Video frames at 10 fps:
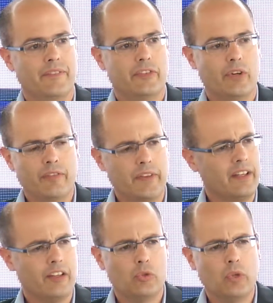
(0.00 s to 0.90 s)
for
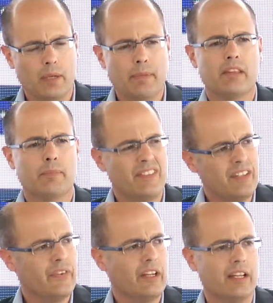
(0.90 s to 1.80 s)
everything he's doing, but
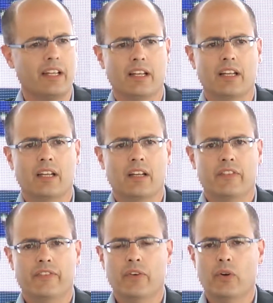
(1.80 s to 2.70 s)
specifically
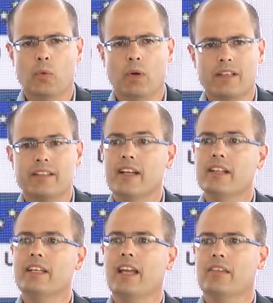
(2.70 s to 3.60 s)
for what
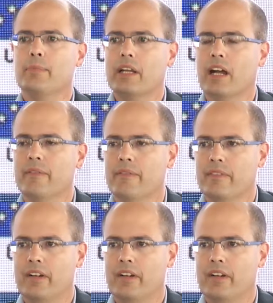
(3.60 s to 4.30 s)
DLD has become.